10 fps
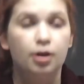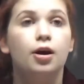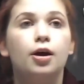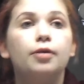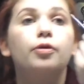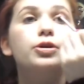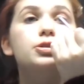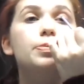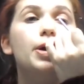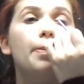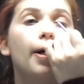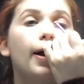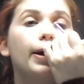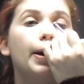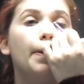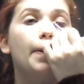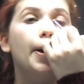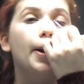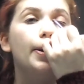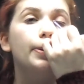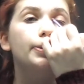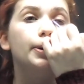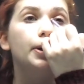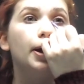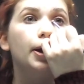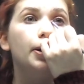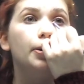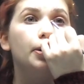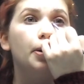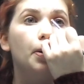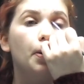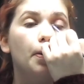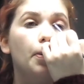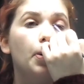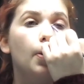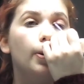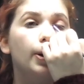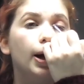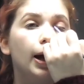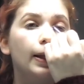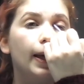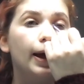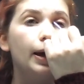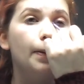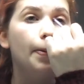And I'm going to be applying it as an inner corner highlight.